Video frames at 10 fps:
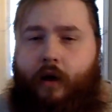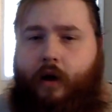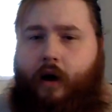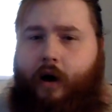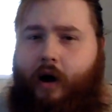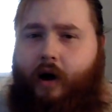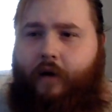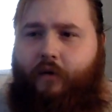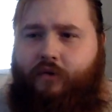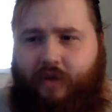
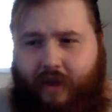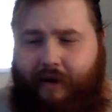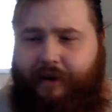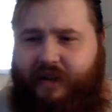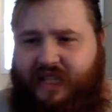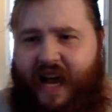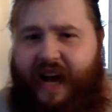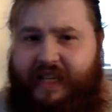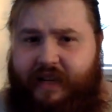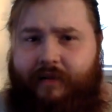the
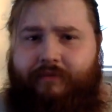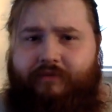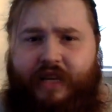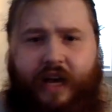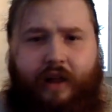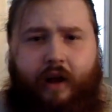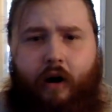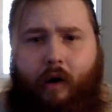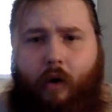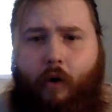task of killing
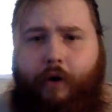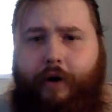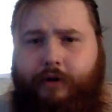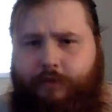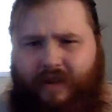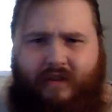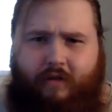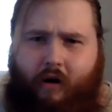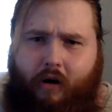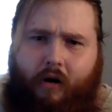all ogres with a
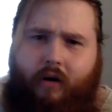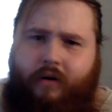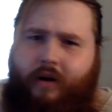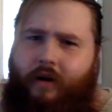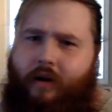dog,